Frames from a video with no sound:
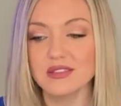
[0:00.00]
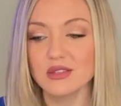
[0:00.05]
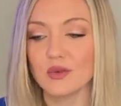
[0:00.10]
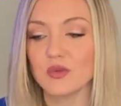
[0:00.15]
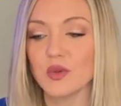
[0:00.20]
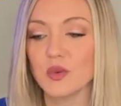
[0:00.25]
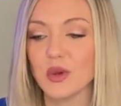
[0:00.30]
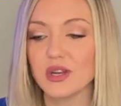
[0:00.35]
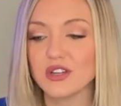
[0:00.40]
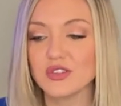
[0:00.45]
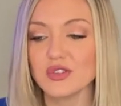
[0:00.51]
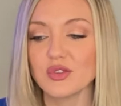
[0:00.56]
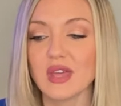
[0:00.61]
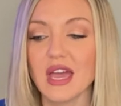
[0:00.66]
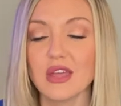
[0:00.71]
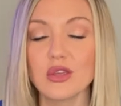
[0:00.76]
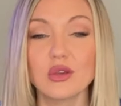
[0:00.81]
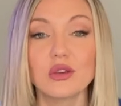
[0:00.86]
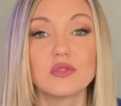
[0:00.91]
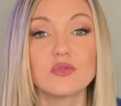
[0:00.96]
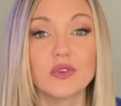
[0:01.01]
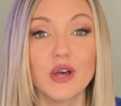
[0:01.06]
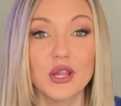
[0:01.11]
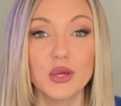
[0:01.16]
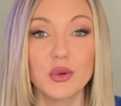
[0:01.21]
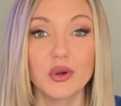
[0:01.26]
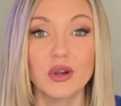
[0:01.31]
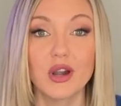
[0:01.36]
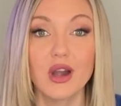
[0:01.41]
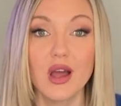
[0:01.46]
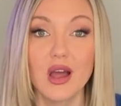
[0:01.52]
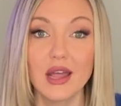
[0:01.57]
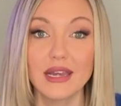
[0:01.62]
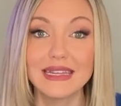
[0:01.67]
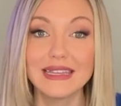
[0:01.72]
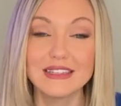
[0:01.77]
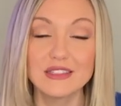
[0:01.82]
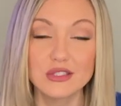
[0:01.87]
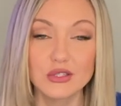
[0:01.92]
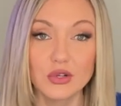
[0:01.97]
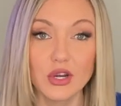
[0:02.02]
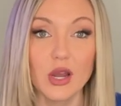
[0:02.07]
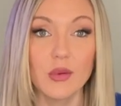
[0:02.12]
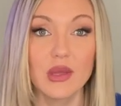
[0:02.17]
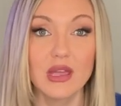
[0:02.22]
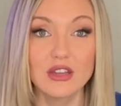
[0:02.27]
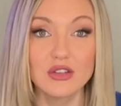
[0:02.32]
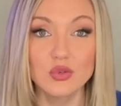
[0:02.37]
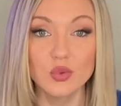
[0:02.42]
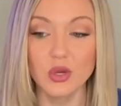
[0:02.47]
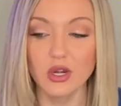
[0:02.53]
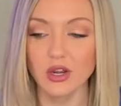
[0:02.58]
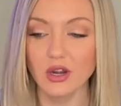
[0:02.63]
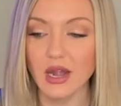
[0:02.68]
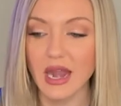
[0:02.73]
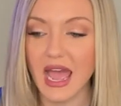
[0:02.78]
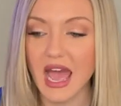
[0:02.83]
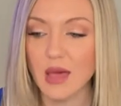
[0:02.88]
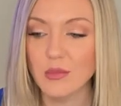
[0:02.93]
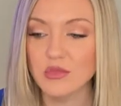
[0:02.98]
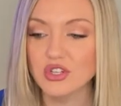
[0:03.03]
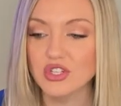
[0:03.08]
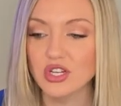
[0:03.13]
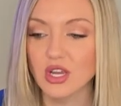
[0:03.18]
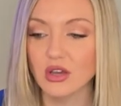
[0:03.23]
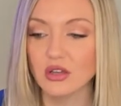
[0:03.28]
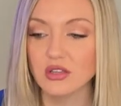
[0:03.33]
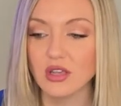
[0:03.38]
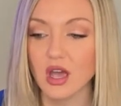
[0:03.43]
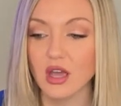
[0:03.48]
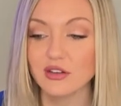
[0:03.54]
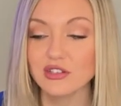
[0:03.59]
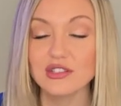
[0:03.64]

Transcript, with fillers: So if you want to do that, you can follow her on Instagram and Twitter at Michelle Young.